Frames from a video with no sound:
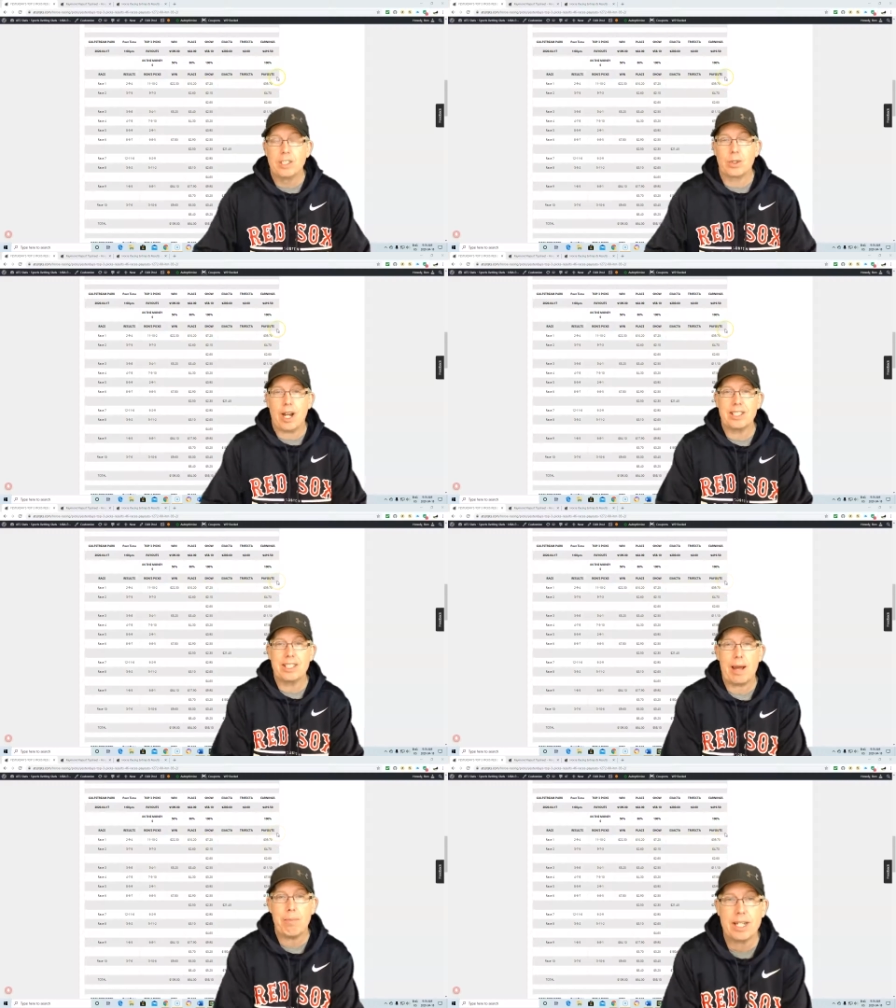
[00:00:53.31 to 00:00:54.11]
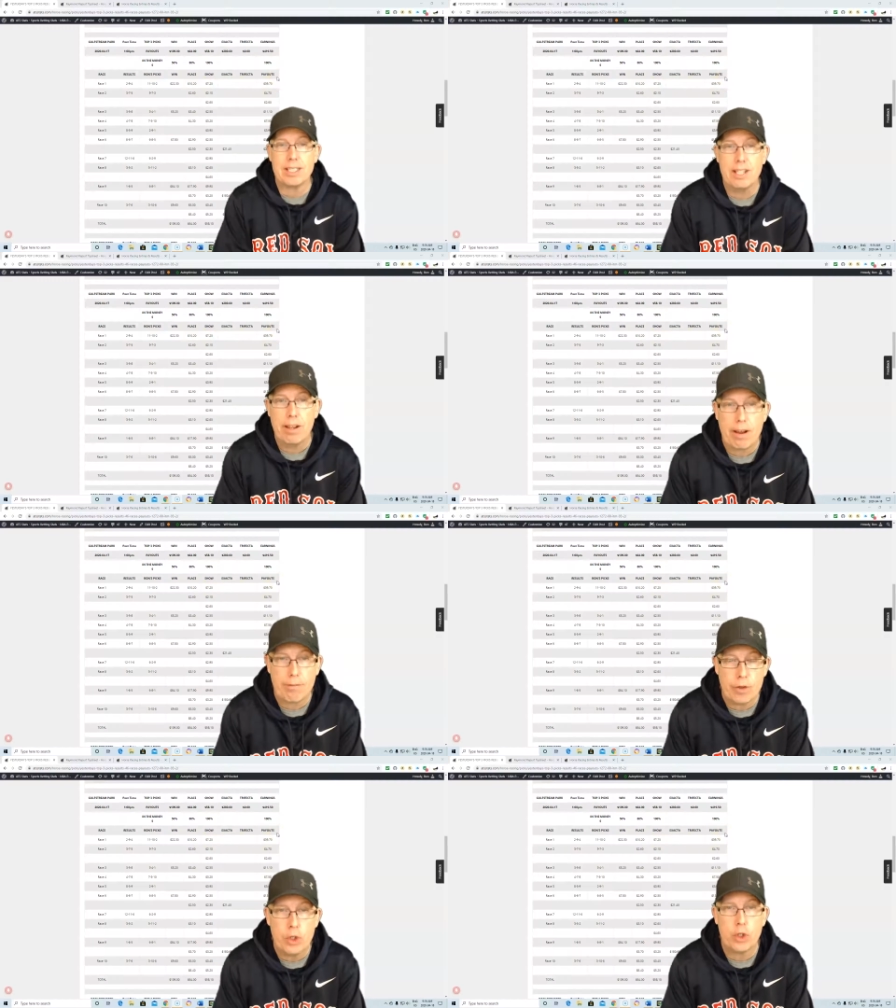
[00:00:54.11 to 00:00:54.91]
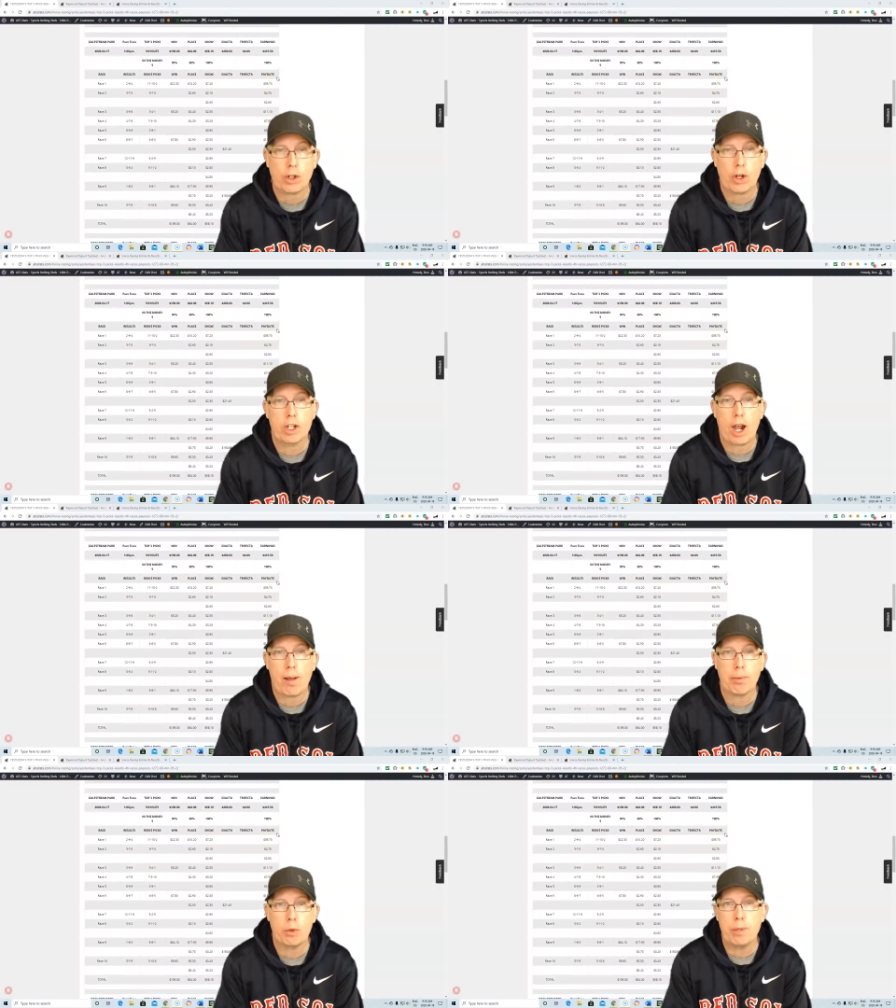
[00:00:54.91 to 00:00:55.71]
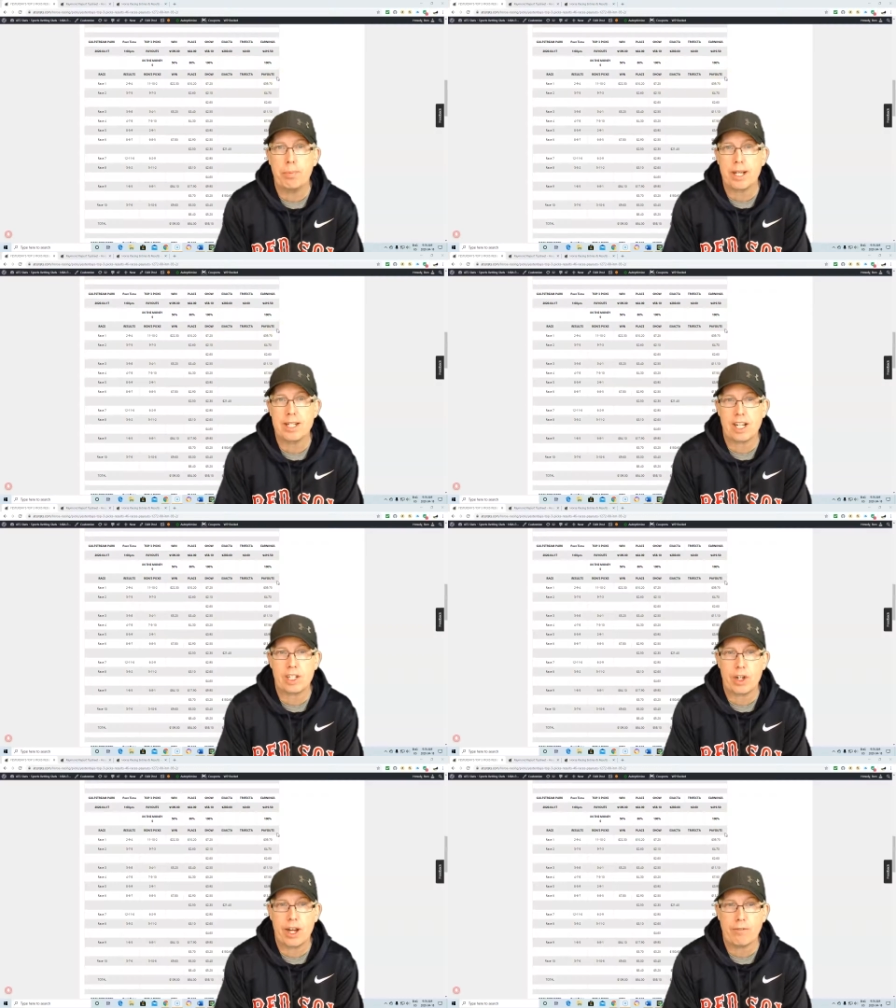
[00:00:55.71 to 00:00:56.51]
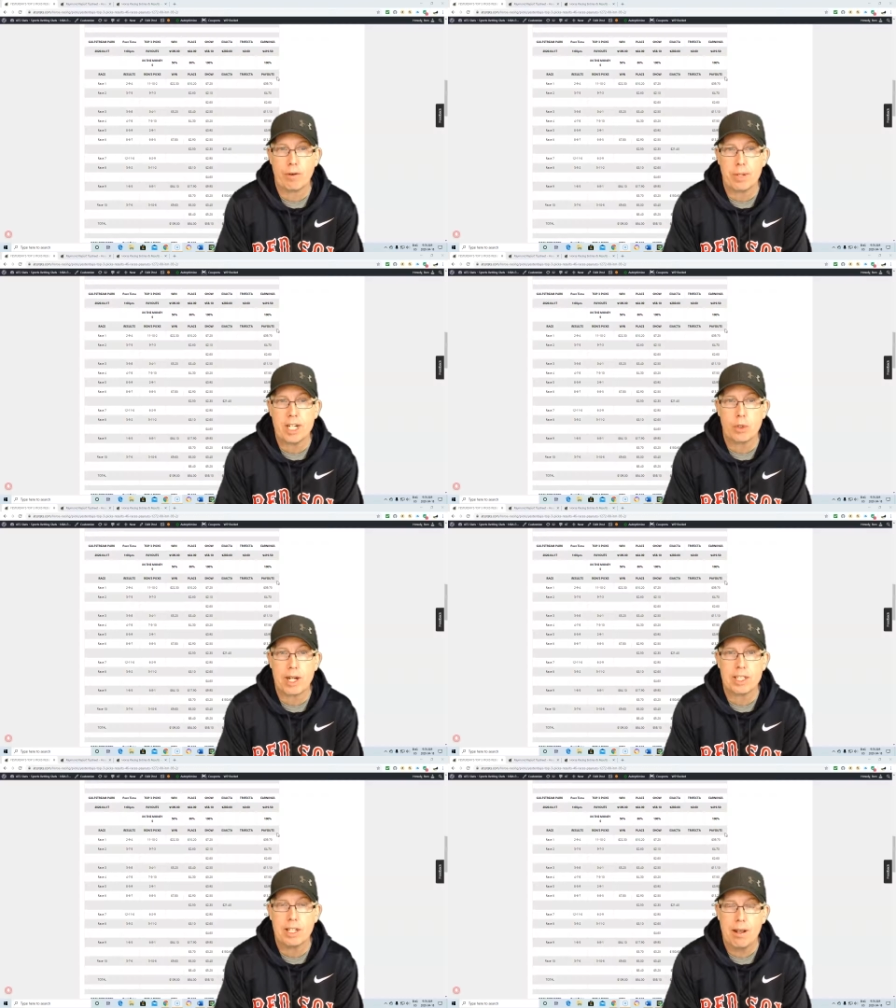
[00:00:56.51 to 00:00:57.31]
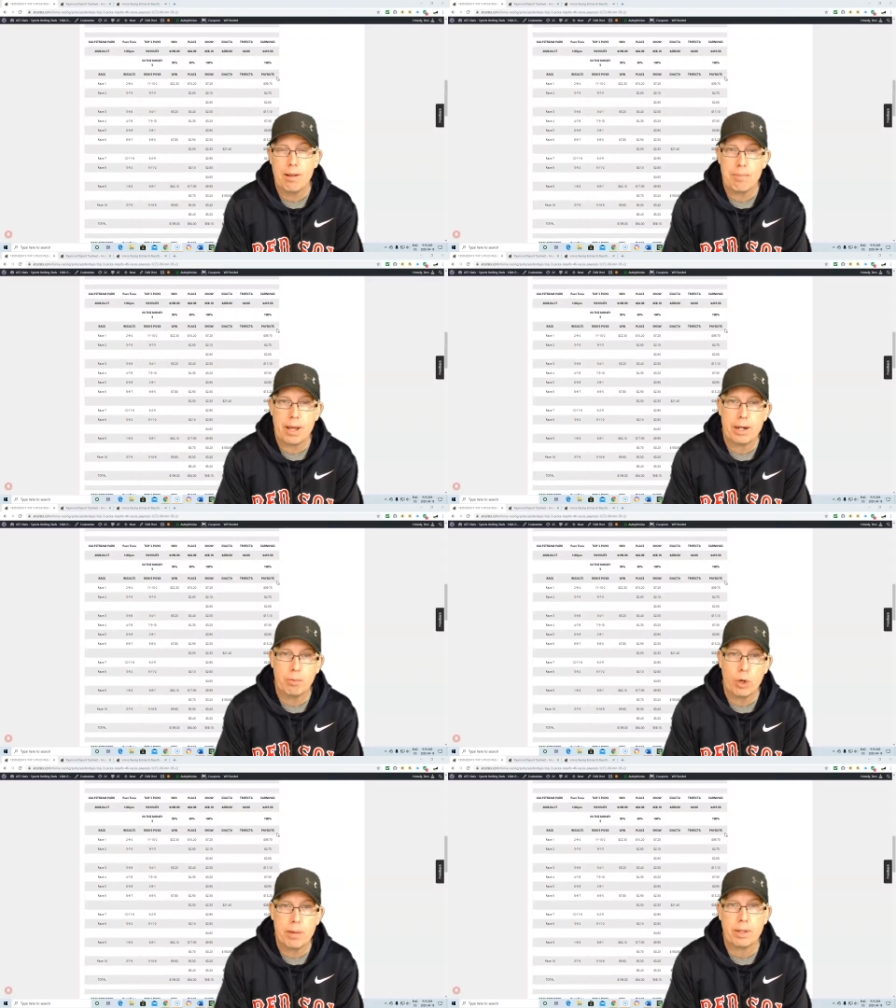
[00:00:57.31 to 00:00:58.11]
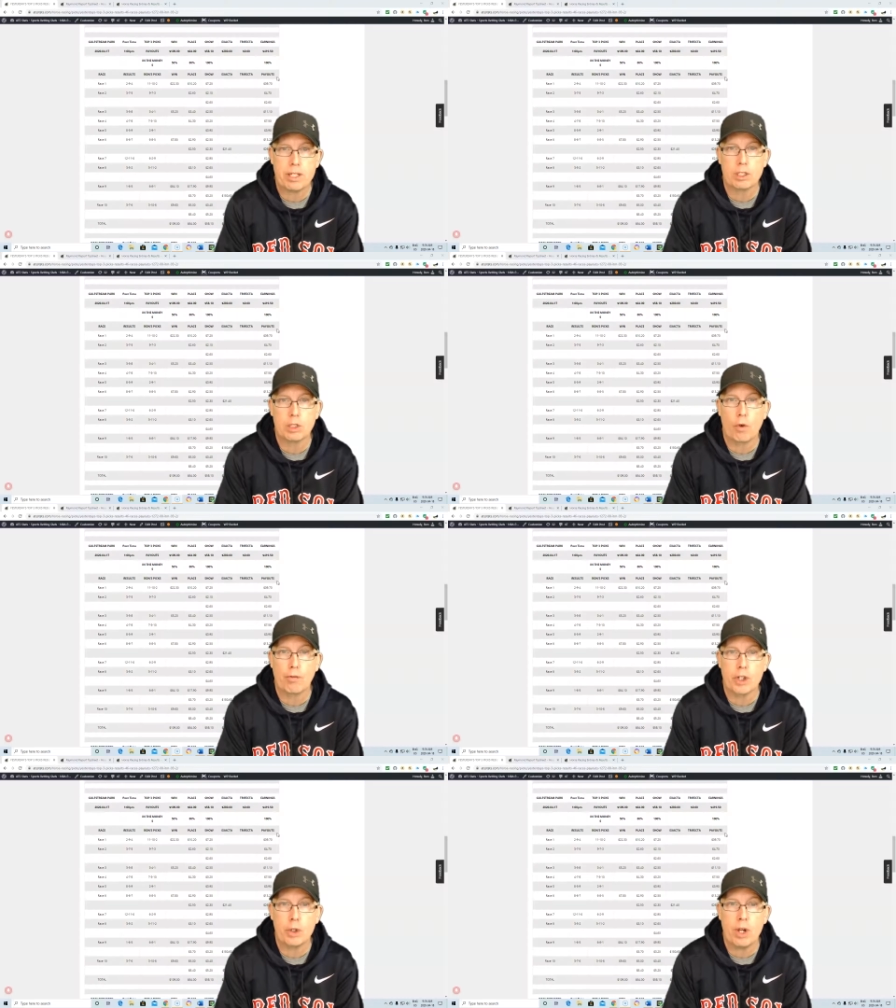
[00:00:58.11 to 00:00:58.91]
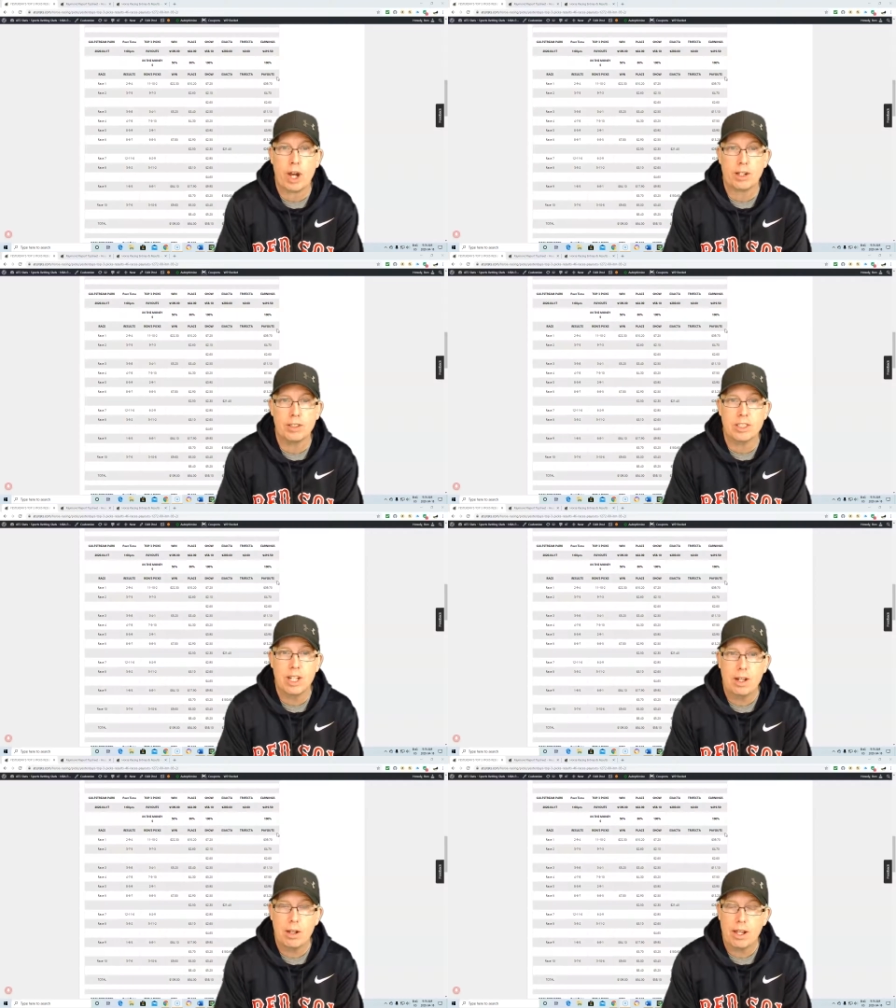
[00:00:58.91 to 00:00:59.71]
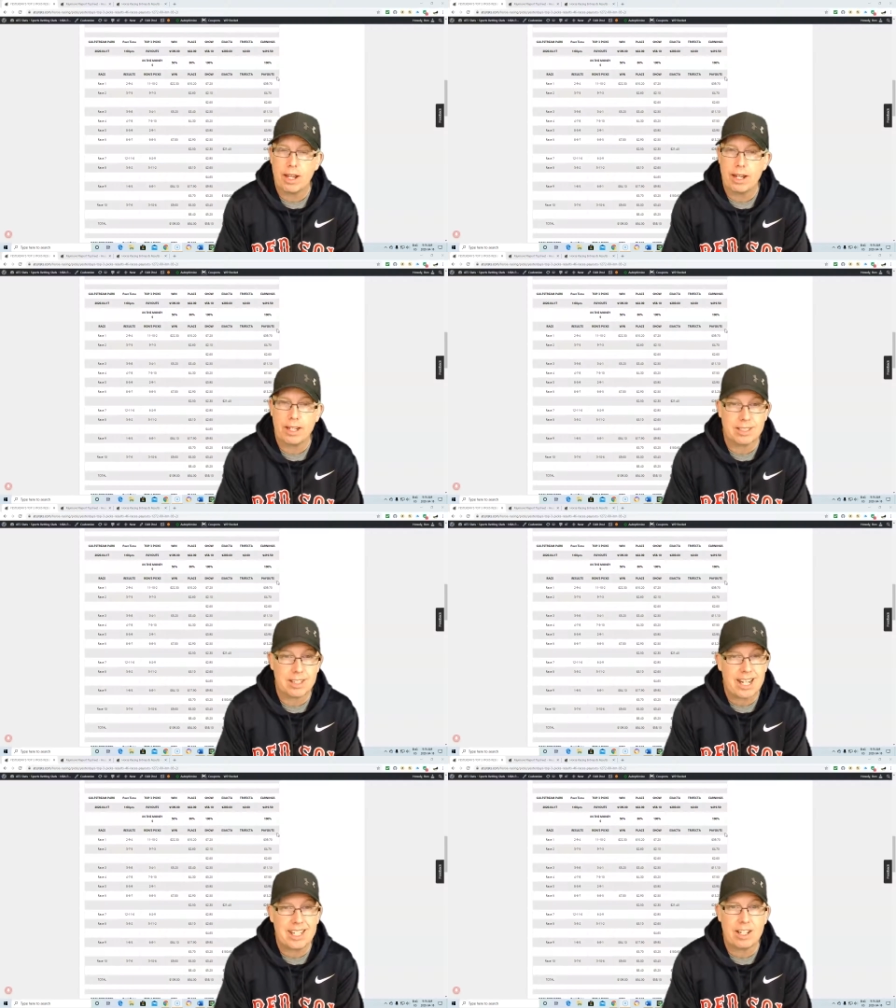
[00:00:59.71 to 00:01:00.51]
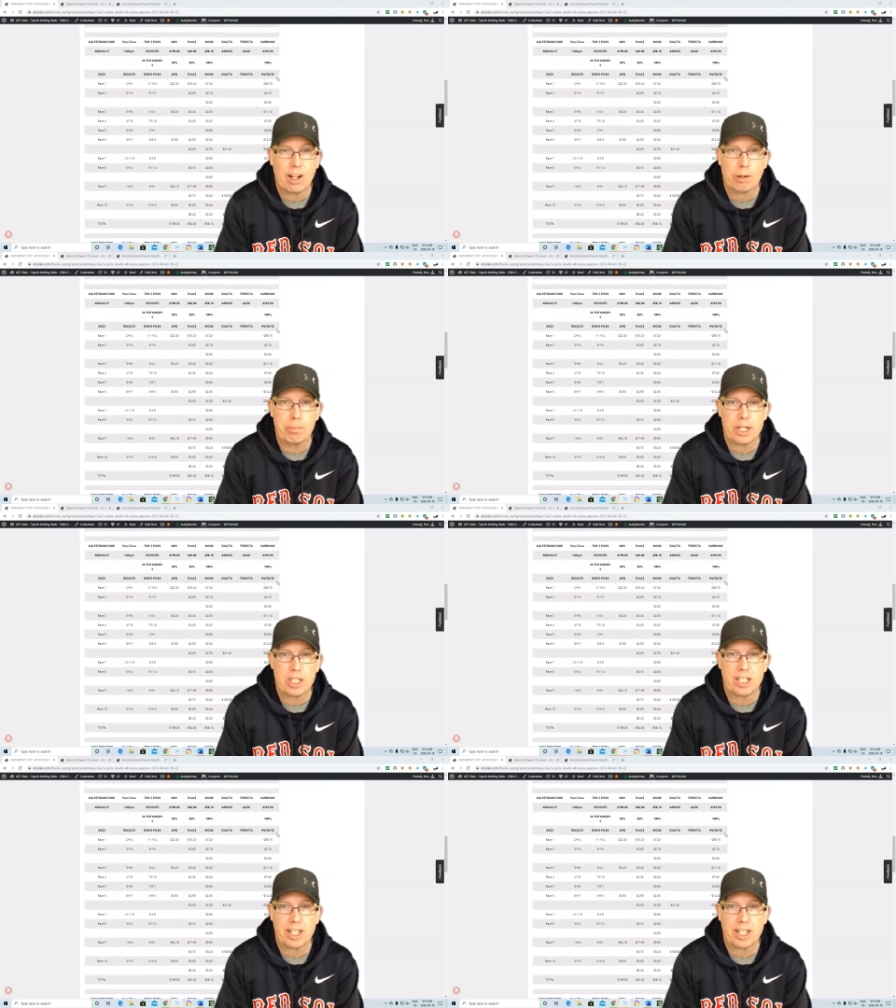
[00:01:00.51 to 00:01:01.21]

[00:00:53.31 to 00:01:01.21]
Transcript: So guys, that means if you took our top three plays yesterday from each race, bet them win, place, or show for $2, and that's an $18 budget